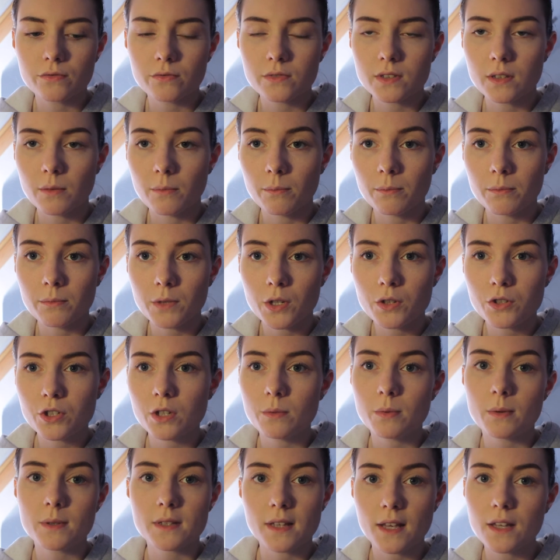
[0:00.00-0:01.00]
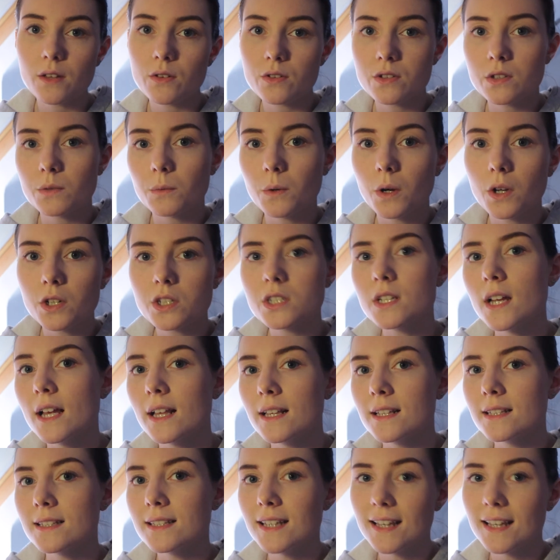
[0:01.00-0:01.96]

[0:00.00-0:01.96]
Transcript: some YouTubers that I used to watch and